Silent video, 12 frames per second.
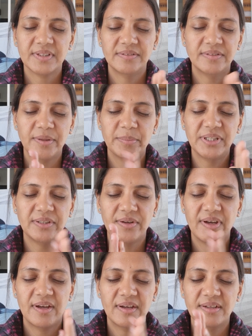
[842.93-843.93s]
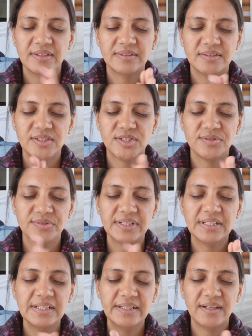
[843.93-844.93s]
And rubbing your hands to
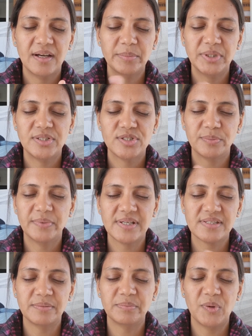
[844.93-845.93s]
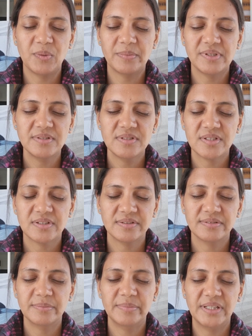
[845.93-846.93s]
really come into present moment,
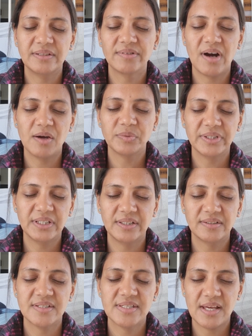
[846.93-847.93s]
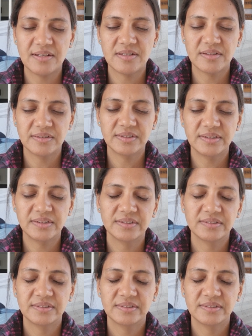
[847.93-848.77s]
being grounded, centered.